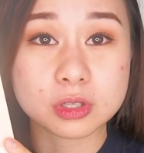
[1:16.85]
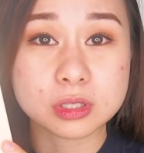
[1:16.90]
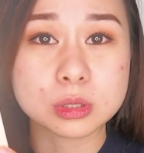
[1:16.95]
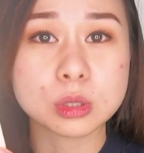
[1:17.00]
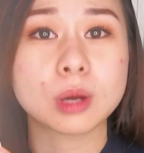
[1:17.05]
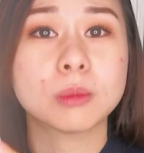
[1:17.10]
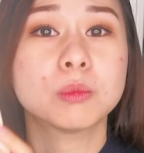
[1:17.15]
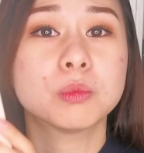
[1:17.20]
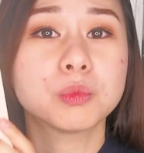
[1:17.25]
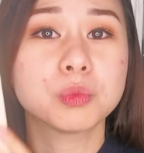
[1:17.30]
So
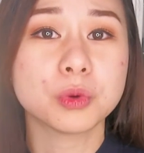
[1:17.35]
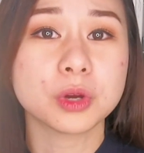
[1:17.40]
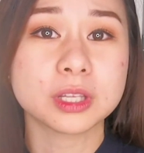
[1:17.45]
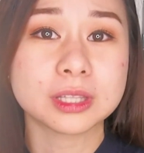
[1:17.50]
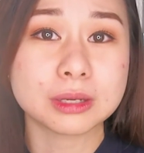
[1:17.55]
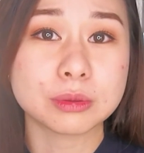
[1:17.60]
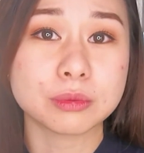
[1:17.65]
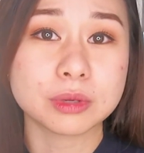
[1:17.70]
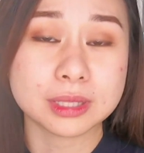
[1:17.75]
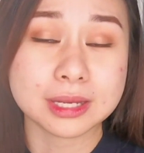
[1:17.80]
I'm
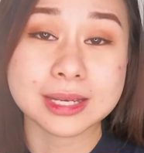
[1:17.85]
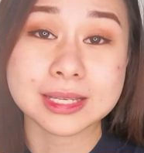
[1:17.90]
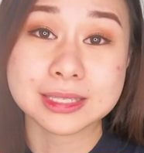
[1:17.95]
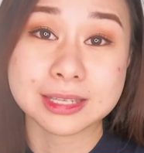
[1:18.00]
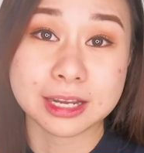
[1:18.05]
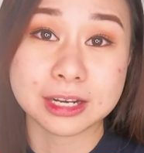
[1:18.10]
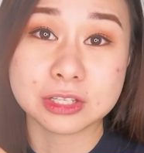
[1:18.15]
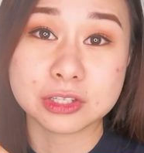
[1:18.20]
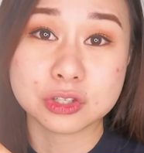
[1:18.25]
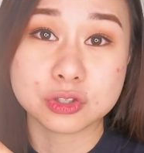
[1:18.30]
really
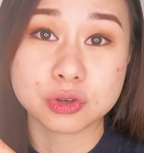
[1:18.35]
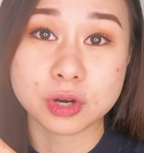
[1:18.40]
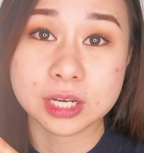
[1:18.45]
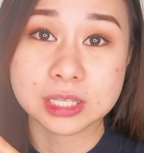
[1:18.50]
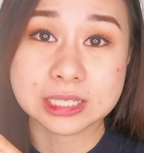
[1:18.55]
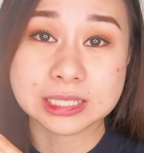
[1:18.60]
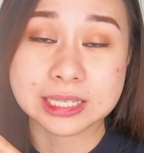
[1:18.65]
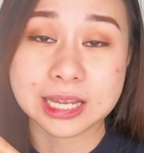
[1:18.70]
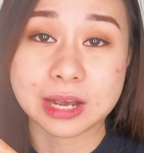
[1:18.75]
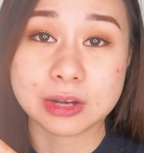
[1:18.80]
excited to try
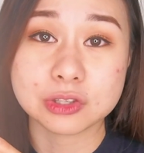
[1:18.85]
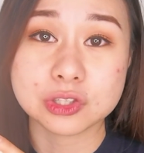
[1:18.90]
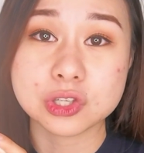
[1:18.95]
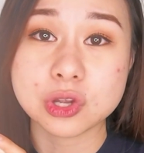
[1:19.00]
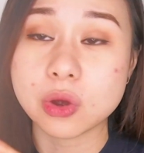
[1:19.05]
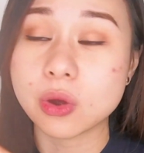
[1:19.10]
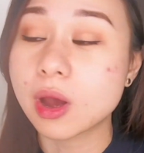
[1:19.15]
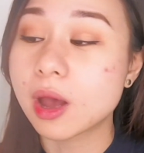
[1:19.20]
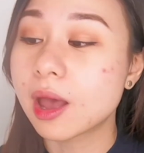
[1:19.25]
this out. So